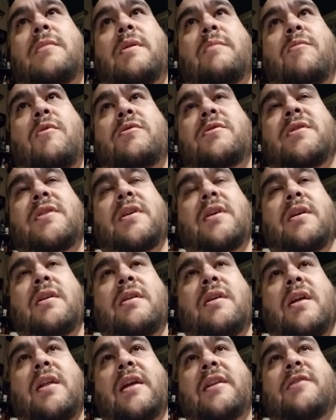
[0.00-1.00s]
Mostly,
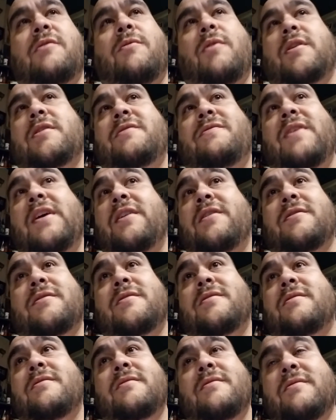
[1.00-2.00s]
I like to watch
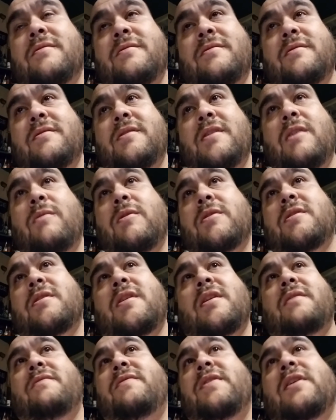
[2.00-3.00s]
fails. I watch a
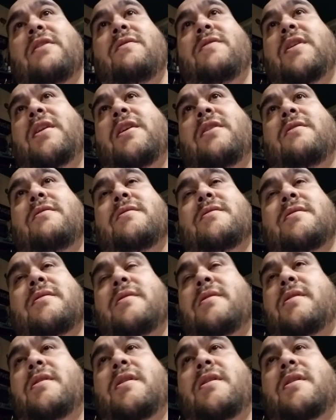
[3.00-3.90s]
lot of fail videos.